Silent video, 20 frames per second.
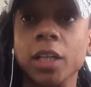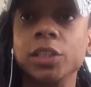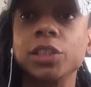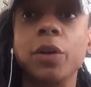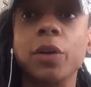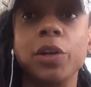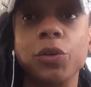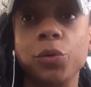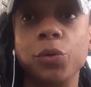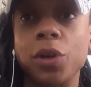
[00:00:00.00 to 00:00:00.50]

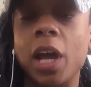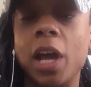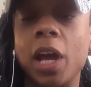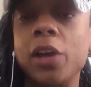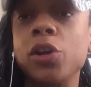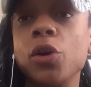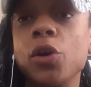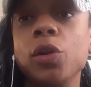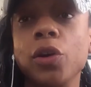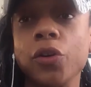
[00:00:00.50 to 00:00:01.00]
So I
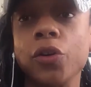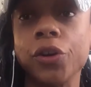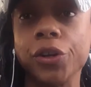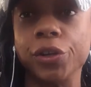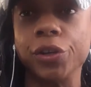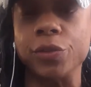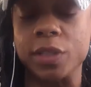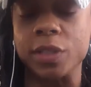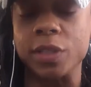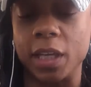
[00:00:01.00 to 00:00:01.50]
no longer
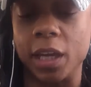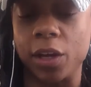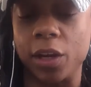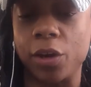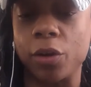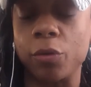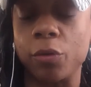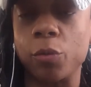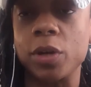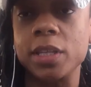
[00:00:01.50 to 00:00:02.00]
use
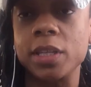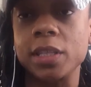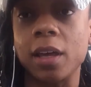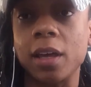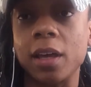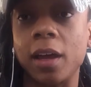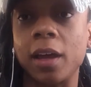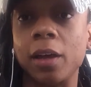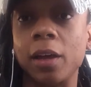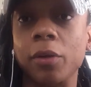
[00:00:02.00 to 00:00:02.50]
keto. Once
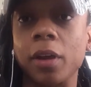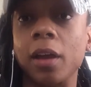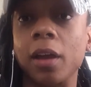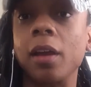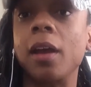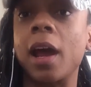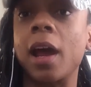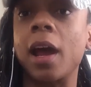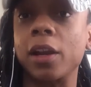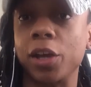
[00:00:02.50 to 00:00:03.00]
I
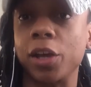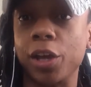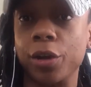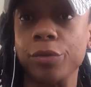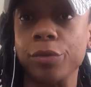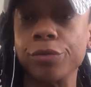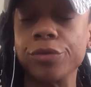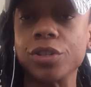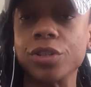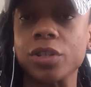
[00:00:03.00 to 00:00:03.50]
got a
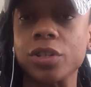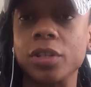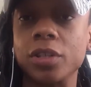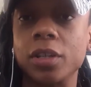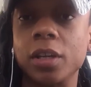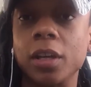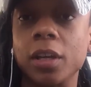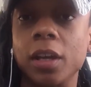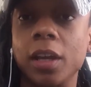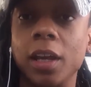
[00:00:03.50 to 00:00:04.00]
coach,
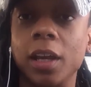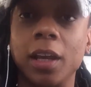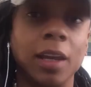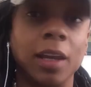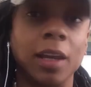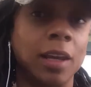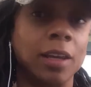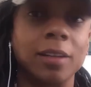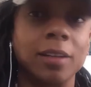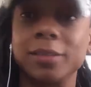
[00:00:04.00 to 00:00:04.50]

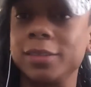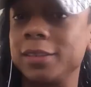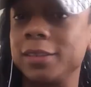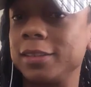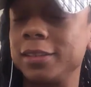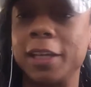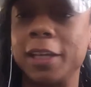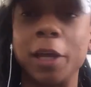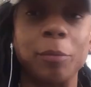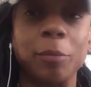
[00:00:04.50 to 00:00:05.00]

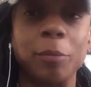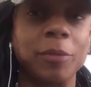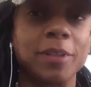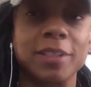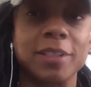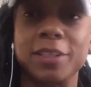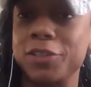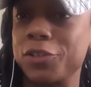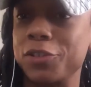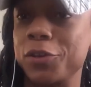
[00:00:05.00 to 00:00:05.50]

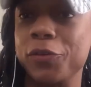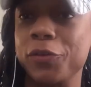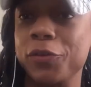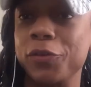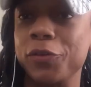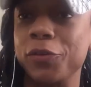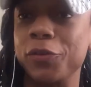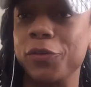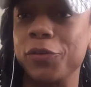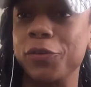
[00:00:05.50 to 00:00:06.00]
Damien
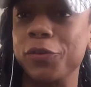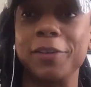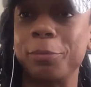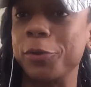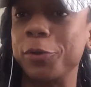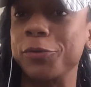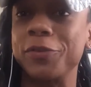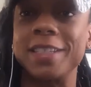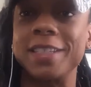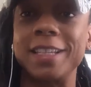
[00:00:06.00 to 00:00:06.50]
Segovia
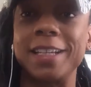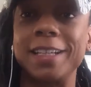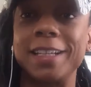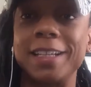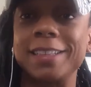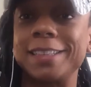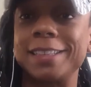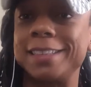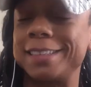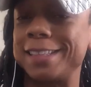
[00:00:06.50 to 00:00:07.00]
of Pro
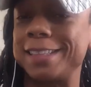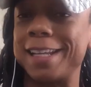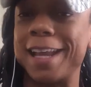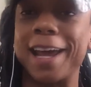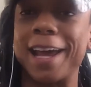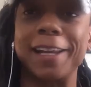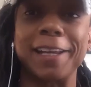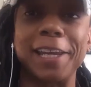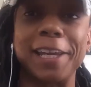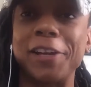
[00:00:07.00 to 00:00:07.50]
Physiques is
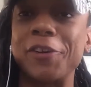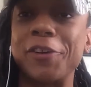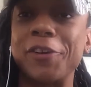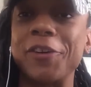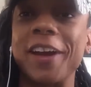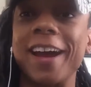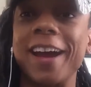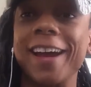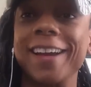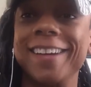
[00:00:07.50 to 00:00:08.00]
not a
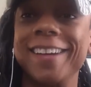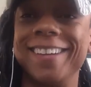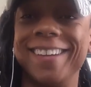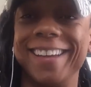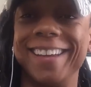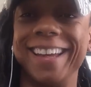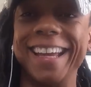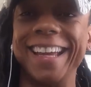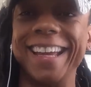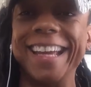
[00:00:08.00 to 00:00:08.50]
keto guy.
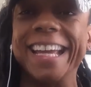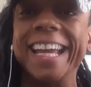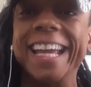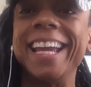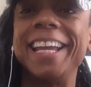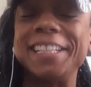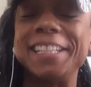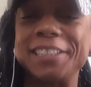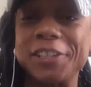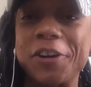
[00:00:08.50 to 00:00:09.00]

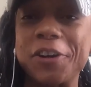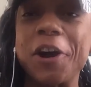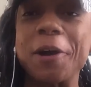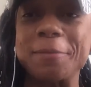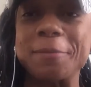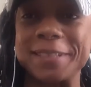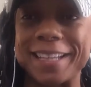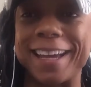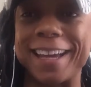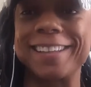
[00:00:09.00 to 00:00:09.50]
He's a
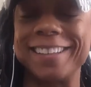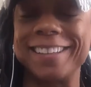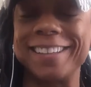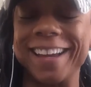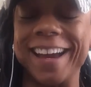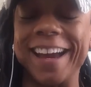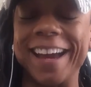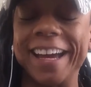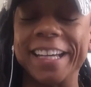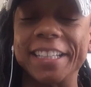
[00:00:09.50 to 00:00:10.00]
carb
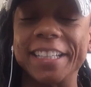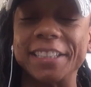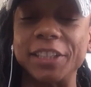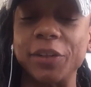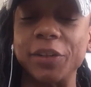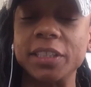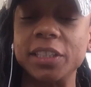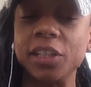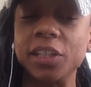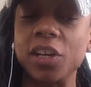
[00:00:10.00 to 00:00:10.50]
cycling guy.
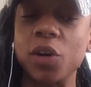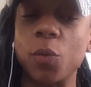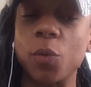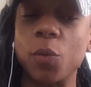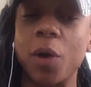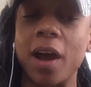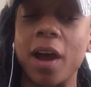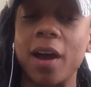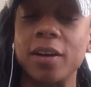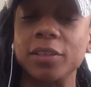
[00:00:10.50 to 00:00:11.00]
So it took a
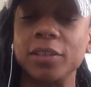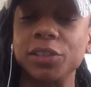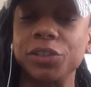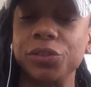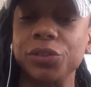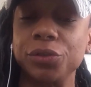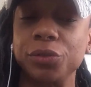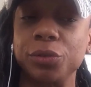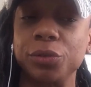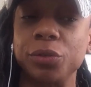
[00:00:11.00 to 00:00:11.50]
while
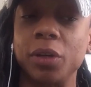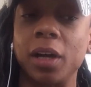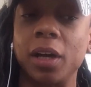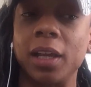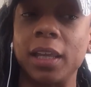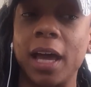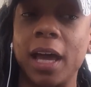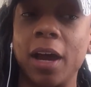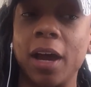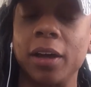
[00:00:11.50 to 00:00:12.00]
to
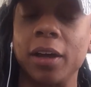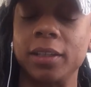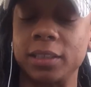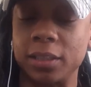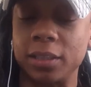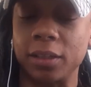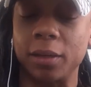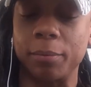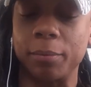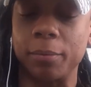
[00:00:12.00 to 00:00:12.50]

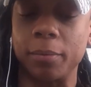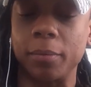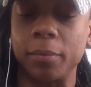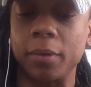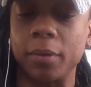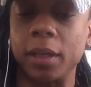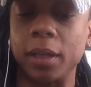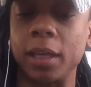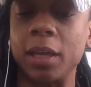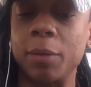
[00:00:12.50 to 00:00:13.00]

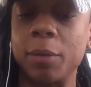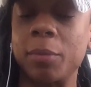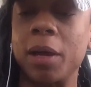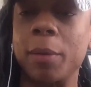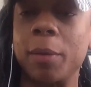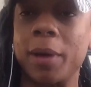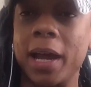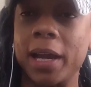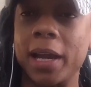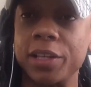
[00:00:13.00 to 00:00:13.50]
get my
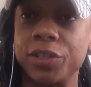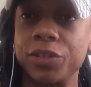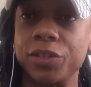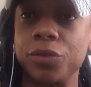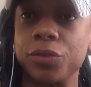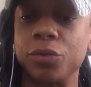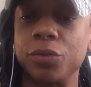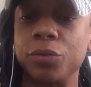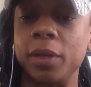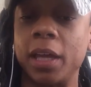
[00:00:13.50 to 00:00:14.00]
body
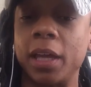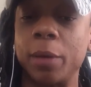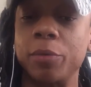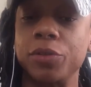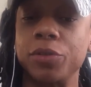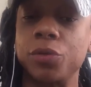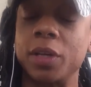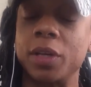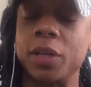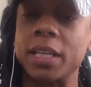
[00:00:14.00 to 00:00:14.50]
to be
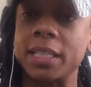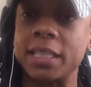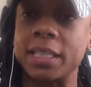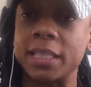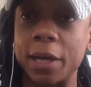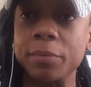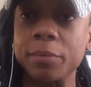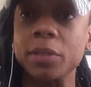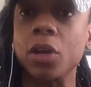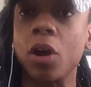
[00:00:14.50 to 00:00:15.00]
able to
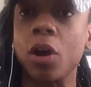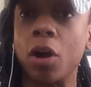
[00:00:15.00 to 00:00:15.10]
accept